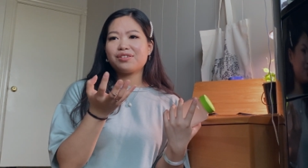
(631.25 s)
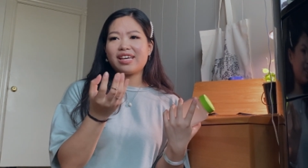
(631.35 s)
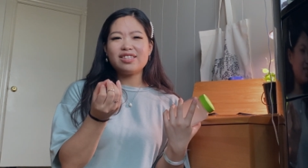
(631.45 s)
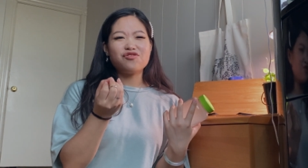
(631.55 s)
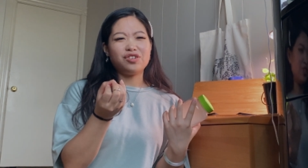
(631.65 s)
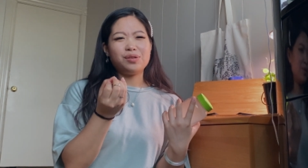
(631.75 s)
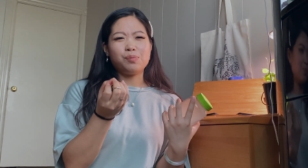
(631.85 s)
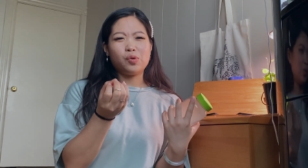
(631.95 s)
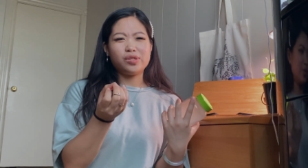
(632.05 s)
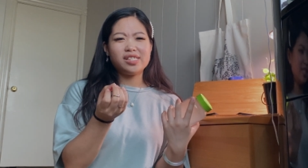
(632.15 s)
gets really
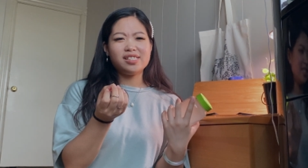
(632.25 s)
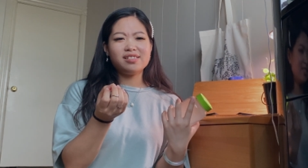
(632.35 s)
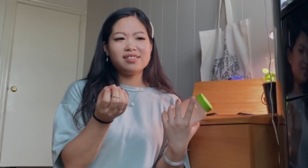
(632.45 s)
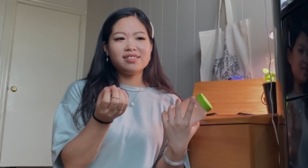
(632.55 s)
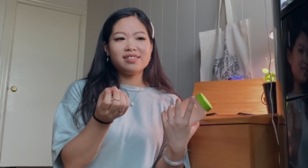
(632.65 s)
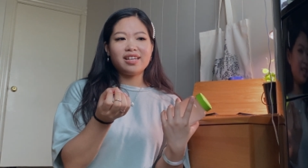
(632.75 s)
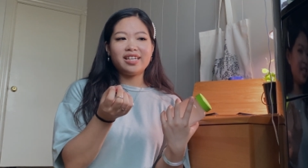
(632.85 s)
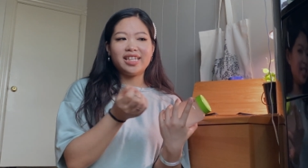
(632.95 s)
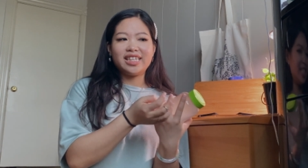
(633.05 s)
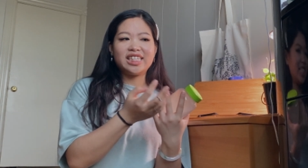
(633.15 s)
moldy and
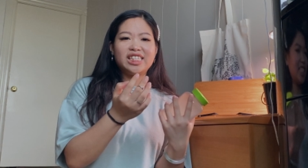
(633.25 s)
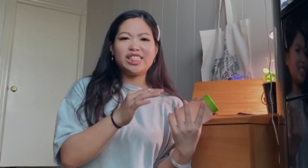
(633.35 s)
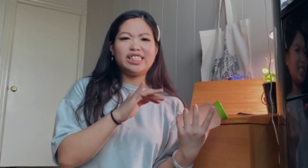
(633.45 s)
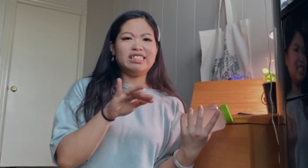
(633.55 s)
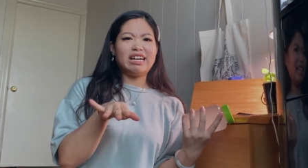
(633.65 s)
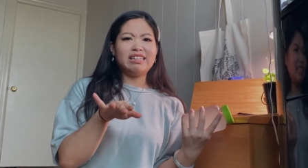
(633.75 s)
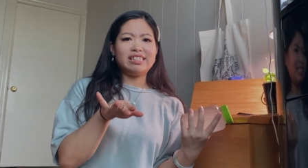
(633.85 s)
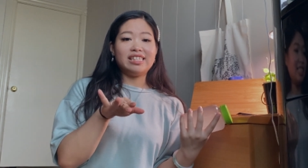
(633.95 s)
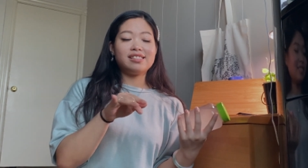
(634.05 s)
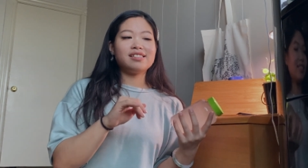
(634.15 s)
like not
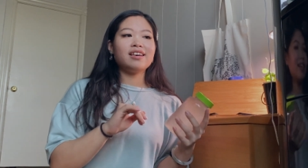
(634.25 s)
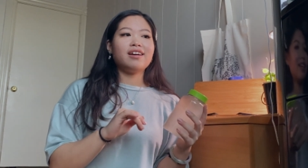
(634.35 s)
nice.